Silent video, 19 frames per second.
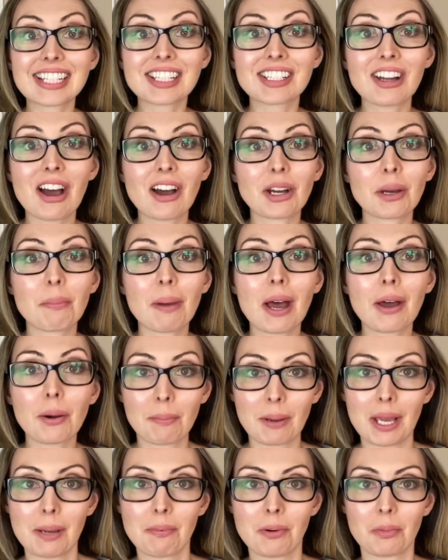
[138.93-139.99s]
talk about our
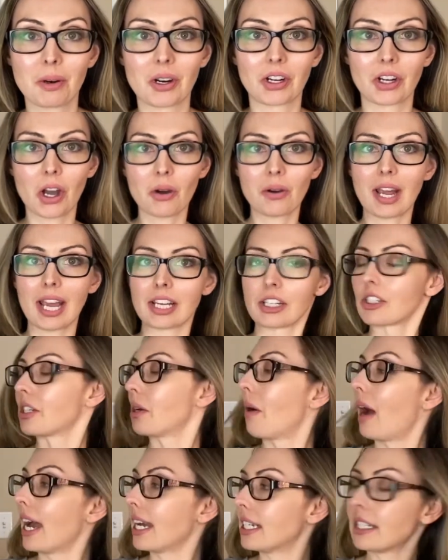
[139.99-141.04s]
paperwork. Okay, so
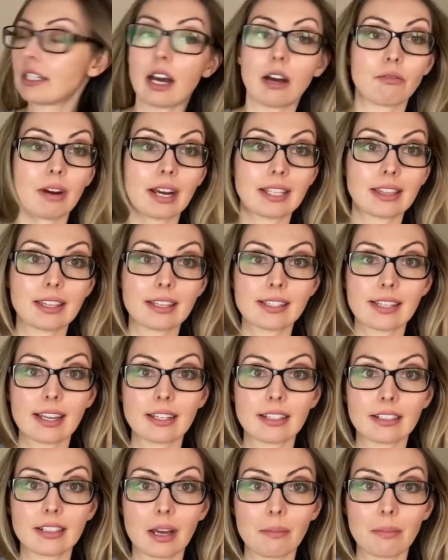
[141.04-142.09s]
I did not write this. I
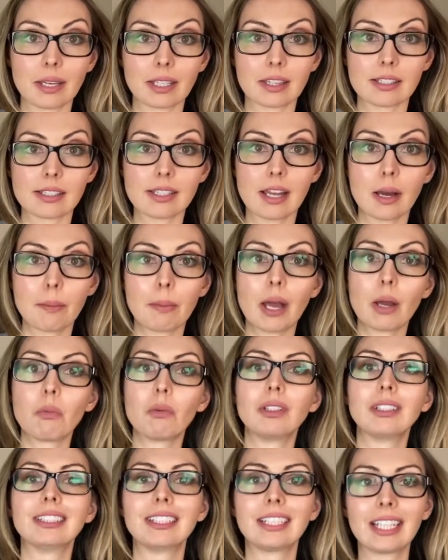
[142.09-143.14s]
did not make this up. I
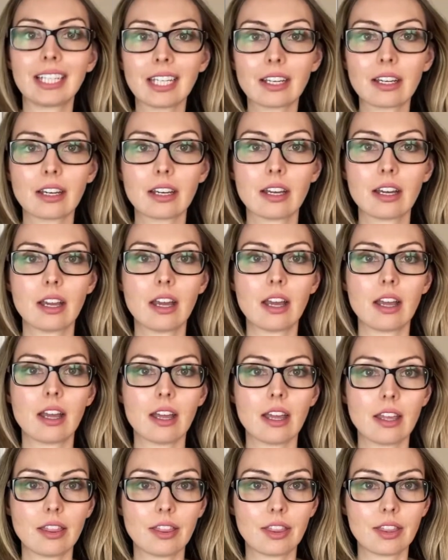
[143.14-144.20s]
will link
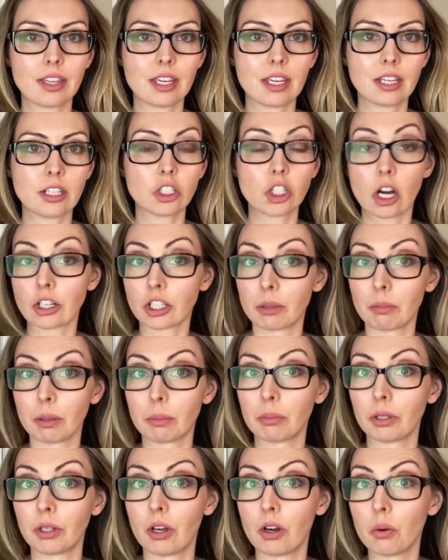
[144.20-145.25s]
the document
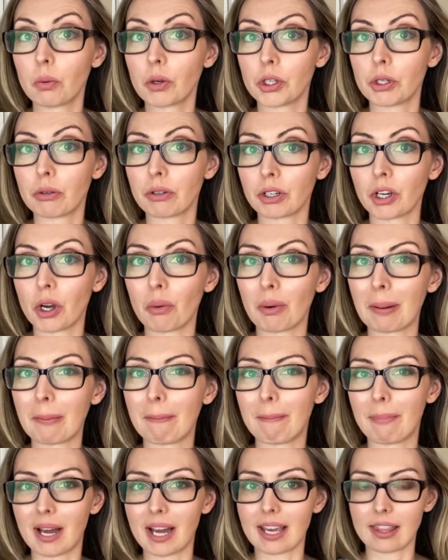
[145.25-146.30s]
below where you can go and
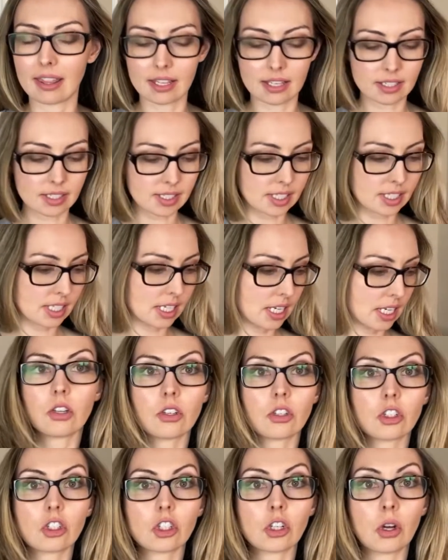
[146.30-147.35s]
buy this.
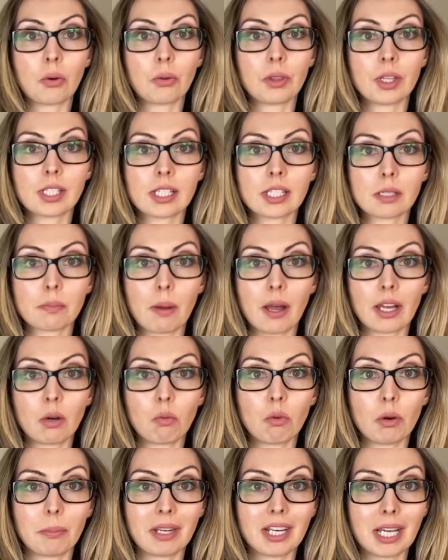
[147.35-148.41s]
So this is by a
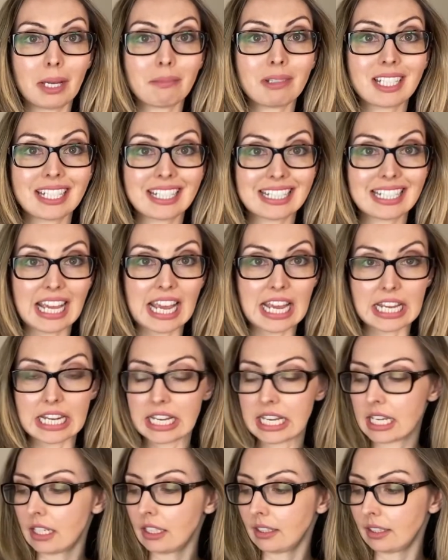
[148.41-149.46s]
woman named
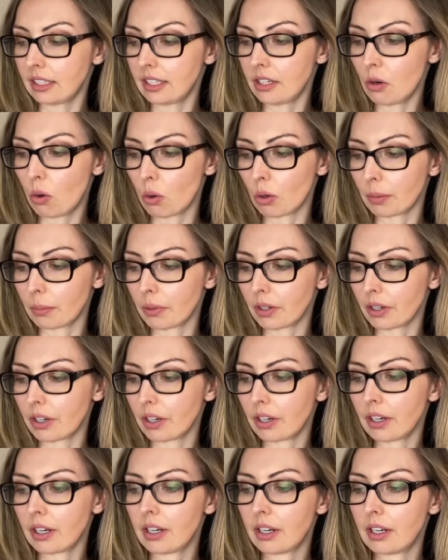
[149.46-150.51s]
Katie Lee Hornberger,
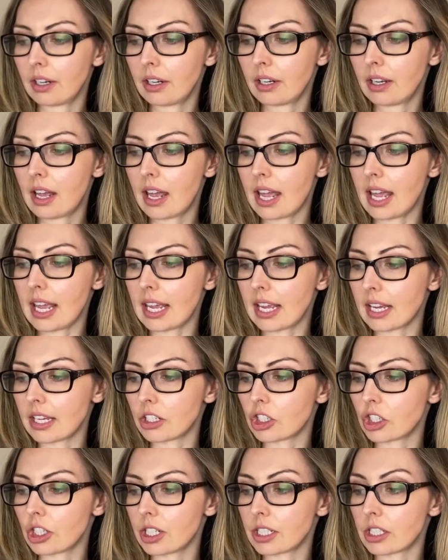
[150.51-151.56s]
and
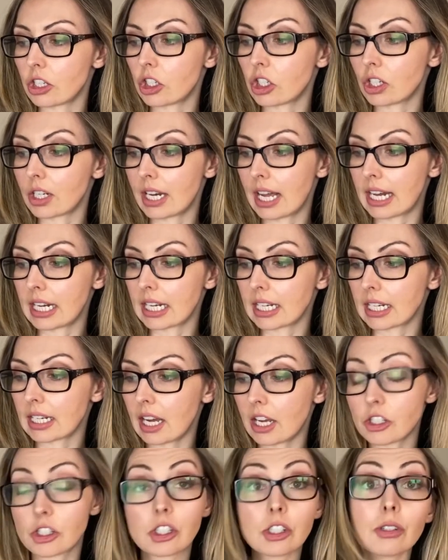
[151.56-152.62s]
she's a
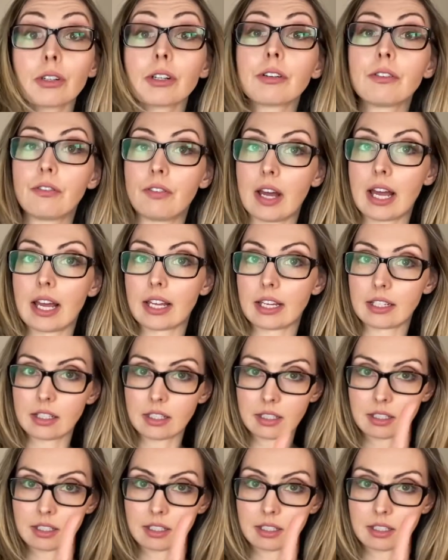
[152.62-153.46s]
certified,